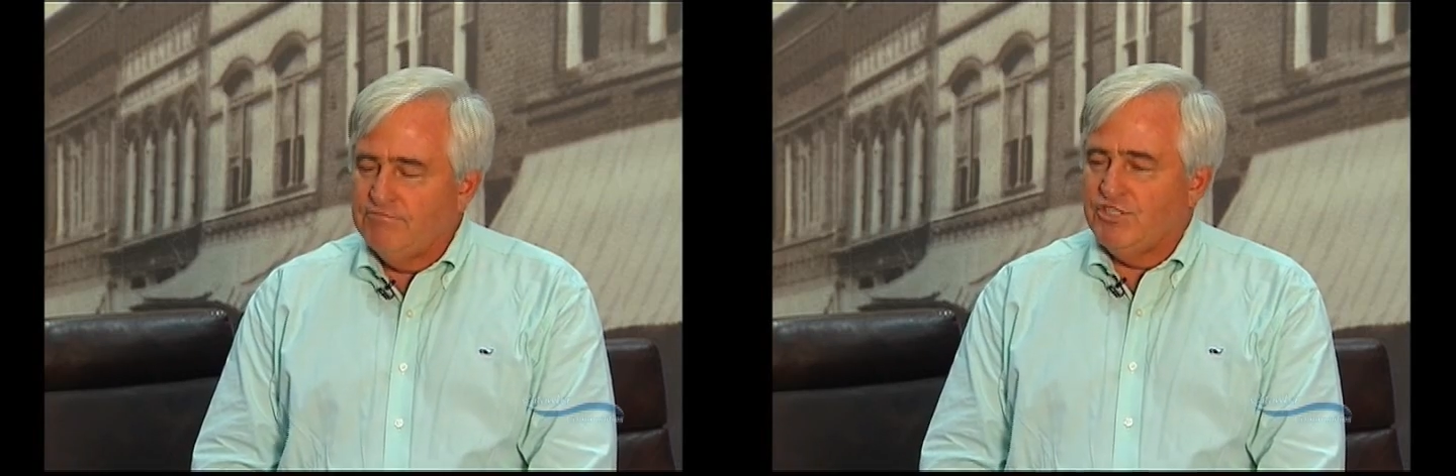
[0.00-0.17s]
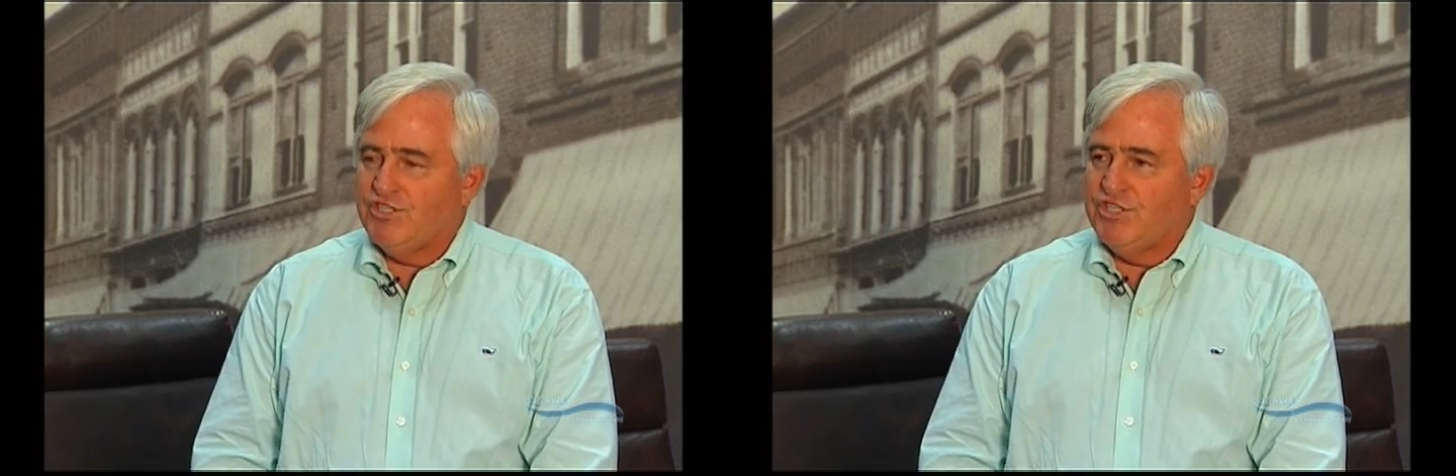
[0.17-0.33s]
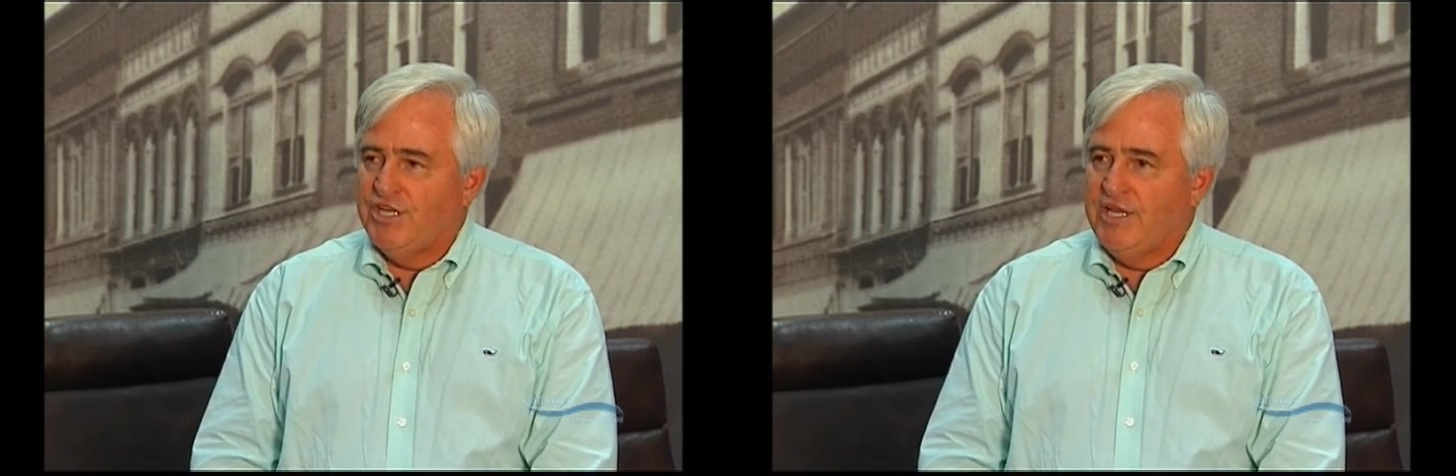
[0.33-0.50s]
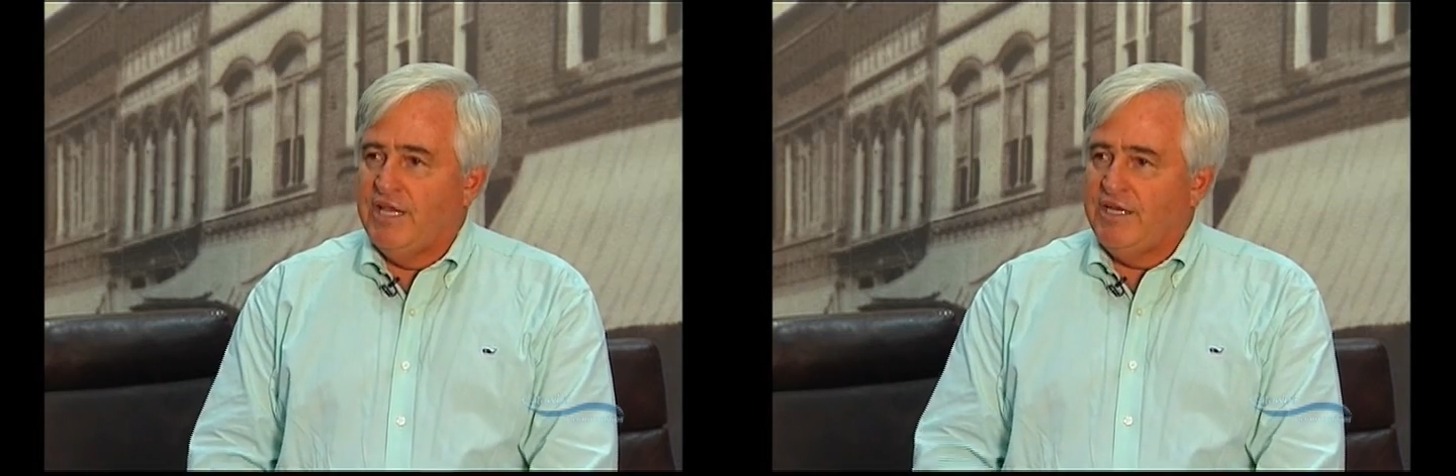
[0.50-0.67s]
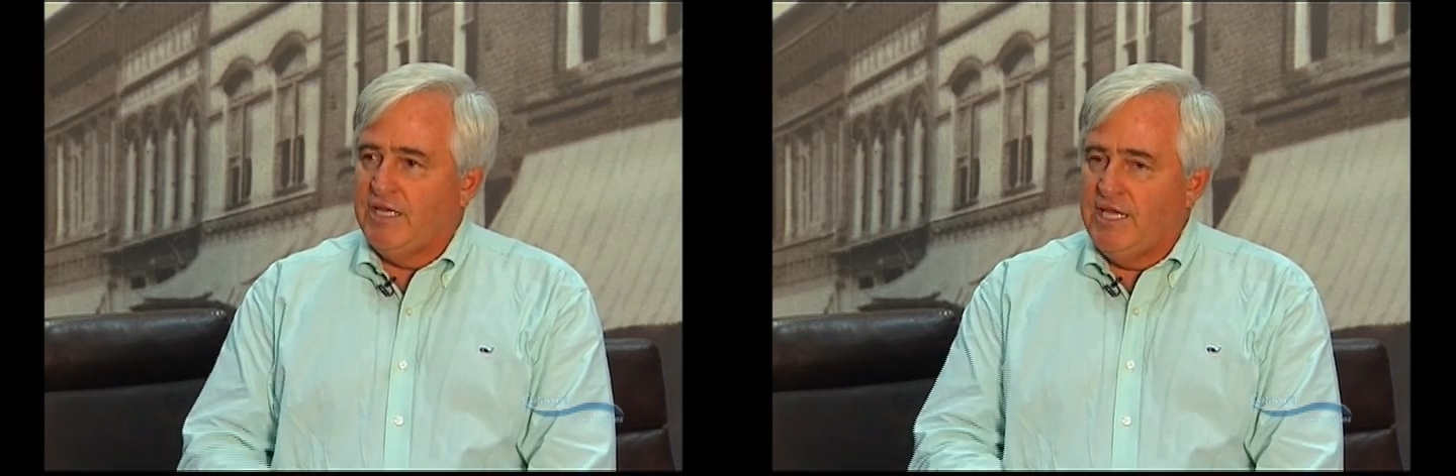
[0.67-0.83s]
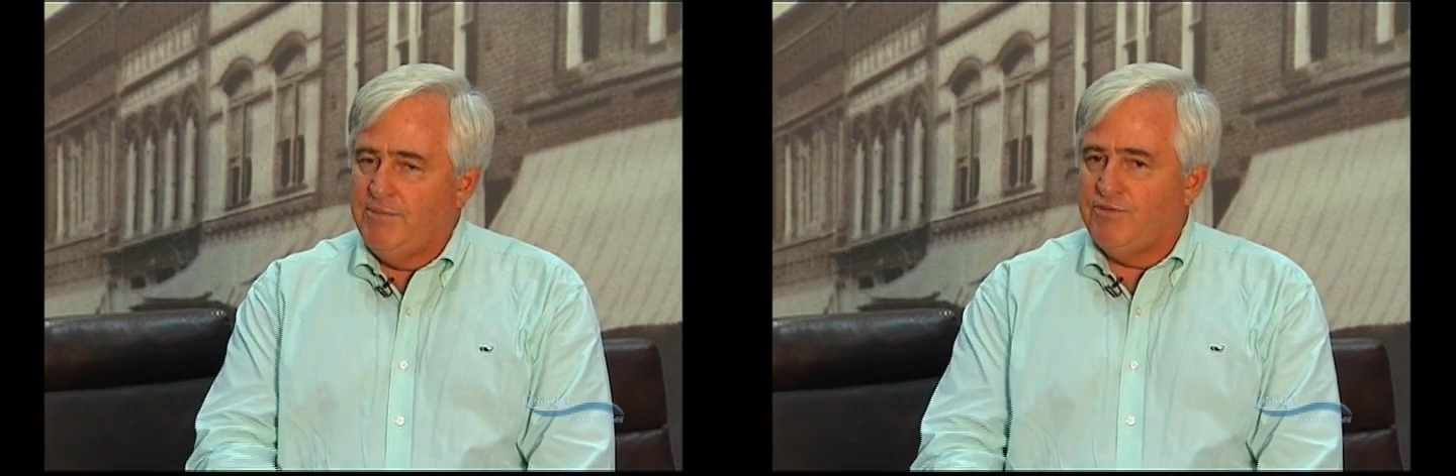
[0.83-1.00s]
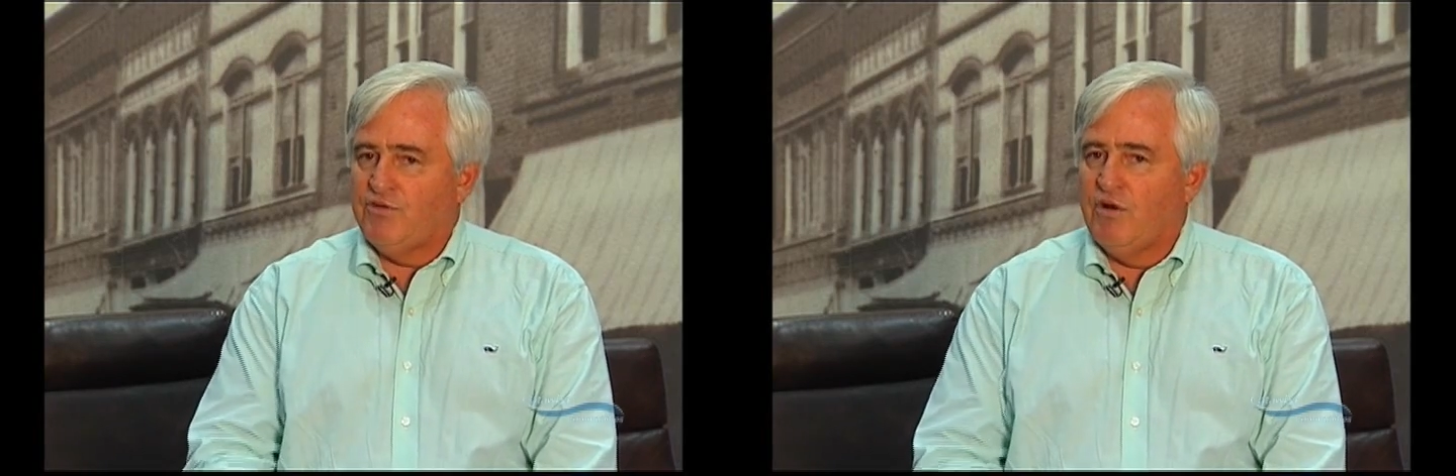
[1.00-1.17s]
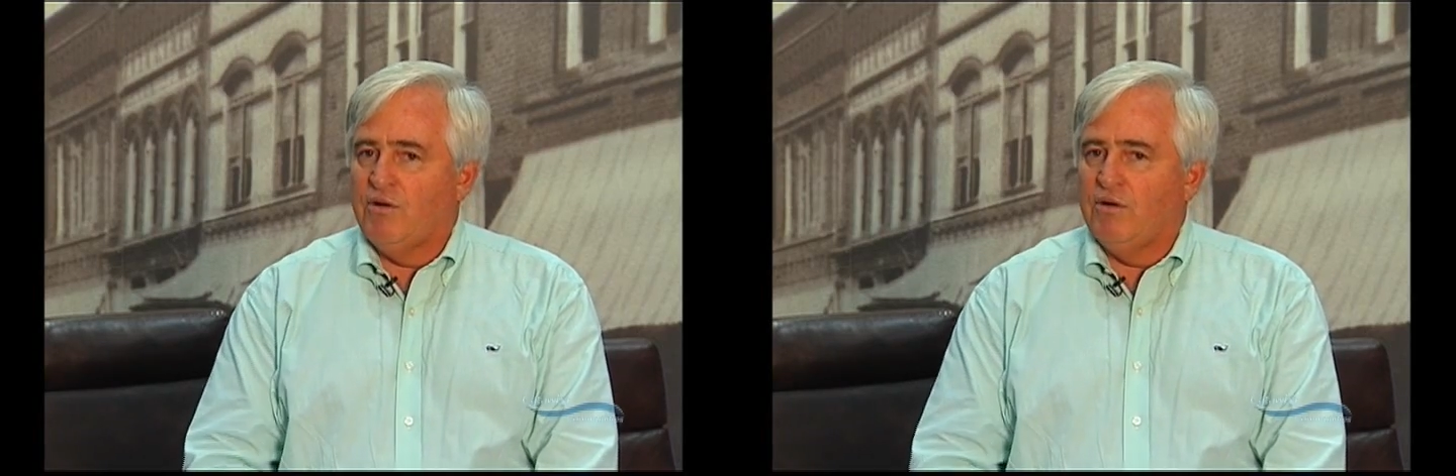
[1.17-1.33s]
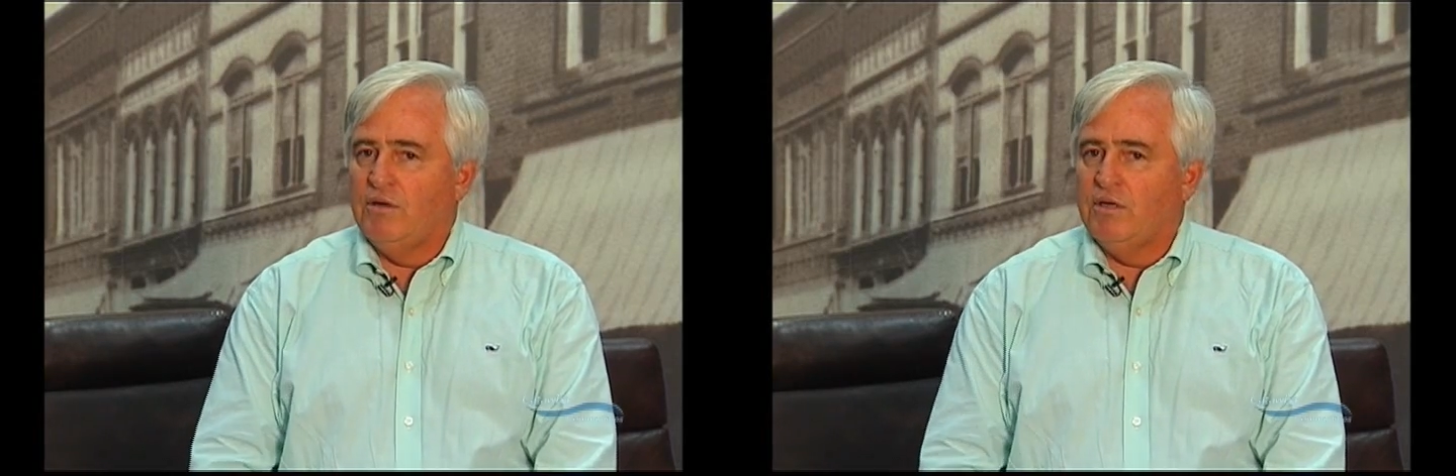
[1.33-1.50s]
the city, and it keeps
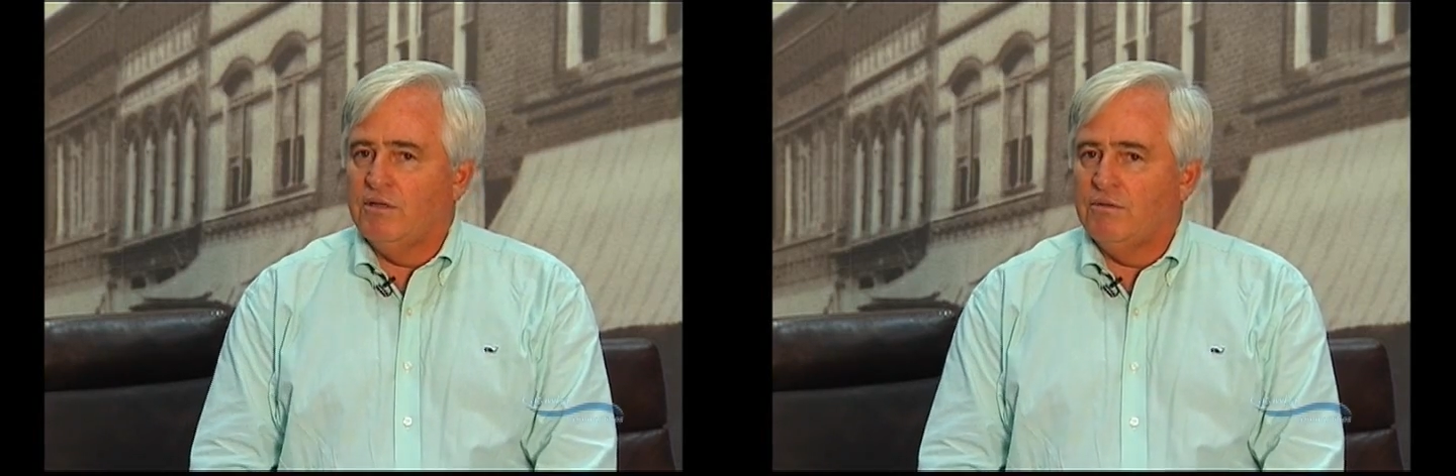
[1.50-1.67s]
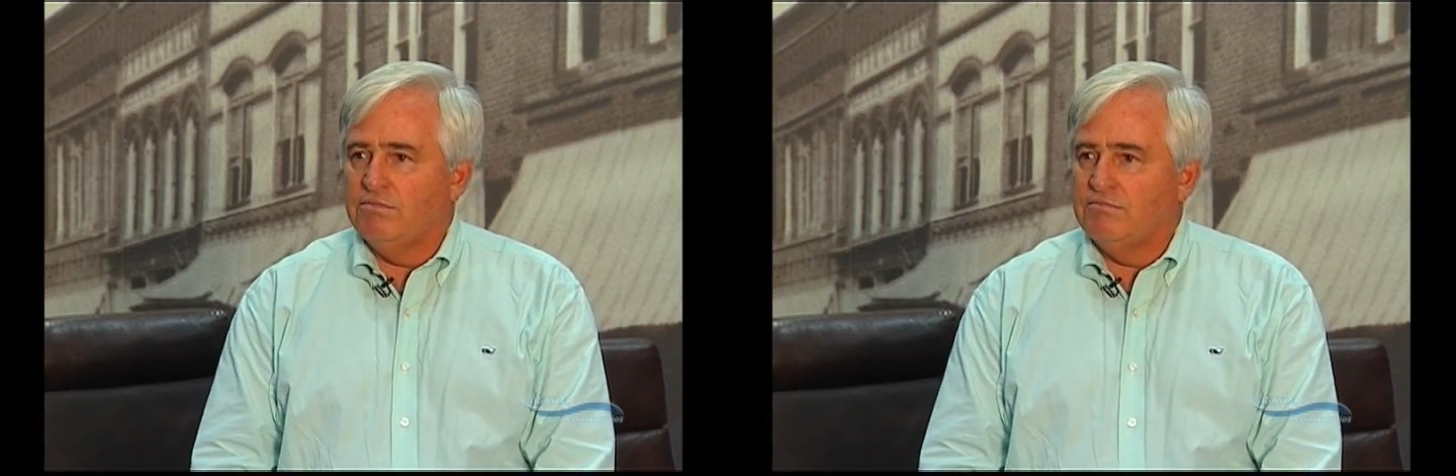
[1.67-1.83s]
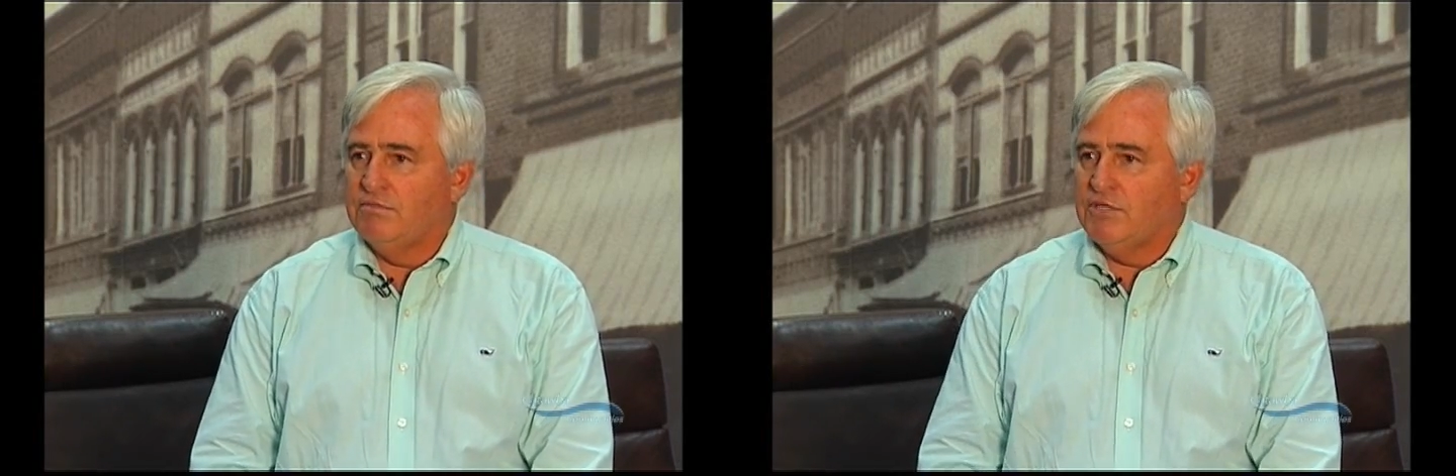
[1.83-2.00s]
our